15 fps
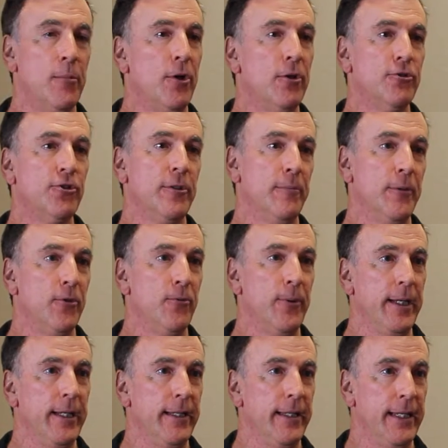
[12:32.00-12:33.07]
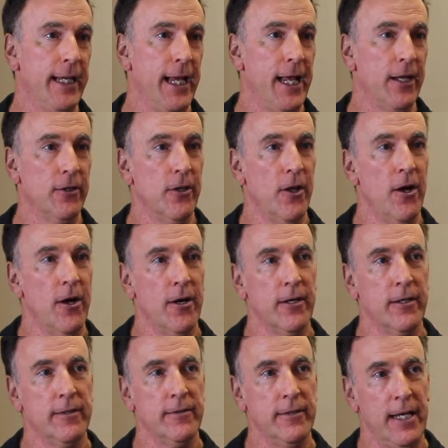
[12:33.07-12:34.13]
emulsion between the
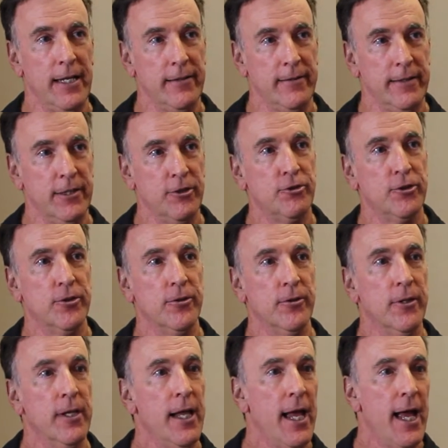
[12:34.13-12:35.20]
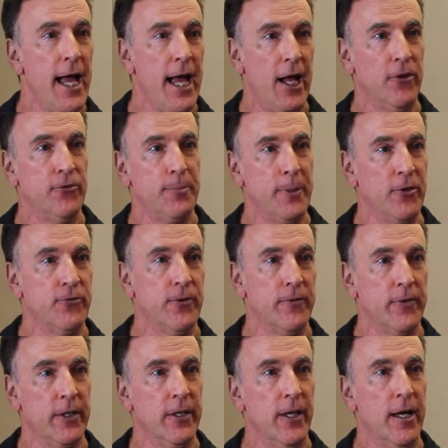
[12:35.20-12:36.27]
analog and digital aspects
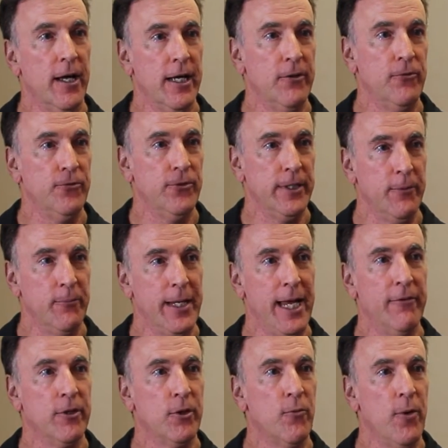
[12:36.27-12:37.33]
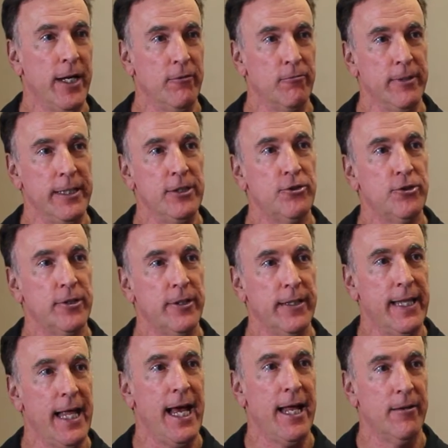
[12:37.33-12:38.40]
of our lives, and that we haven't quite reached
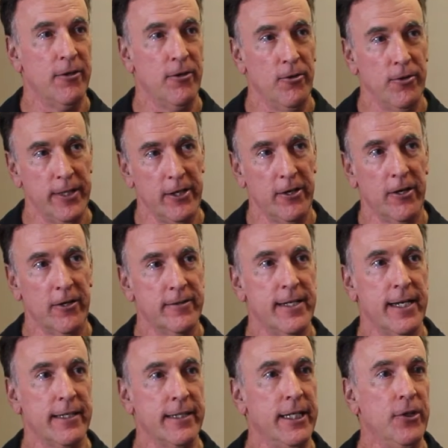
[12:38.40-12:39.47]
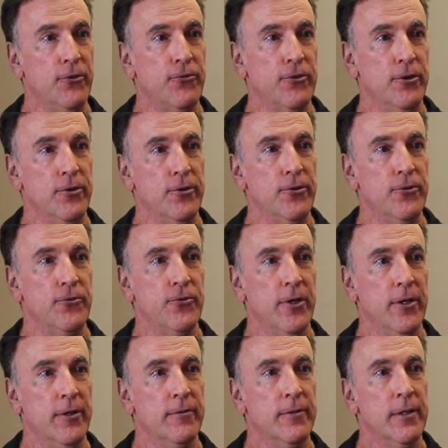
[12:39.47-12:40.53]
that, though there are techniques to do so.